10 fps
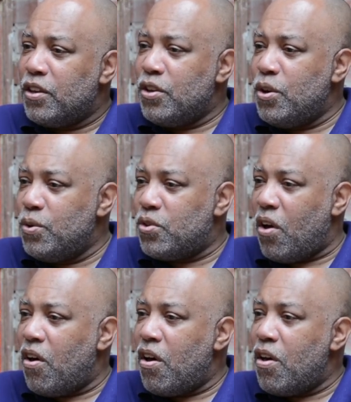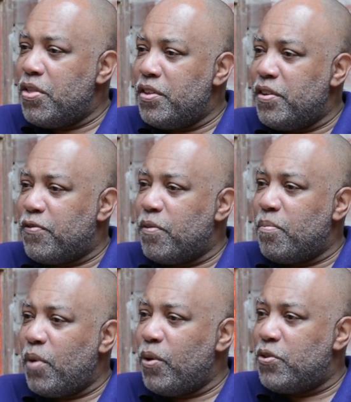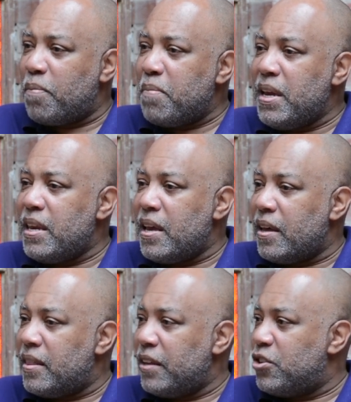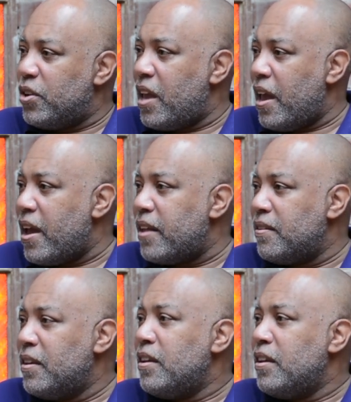Use all the different modes of media that you can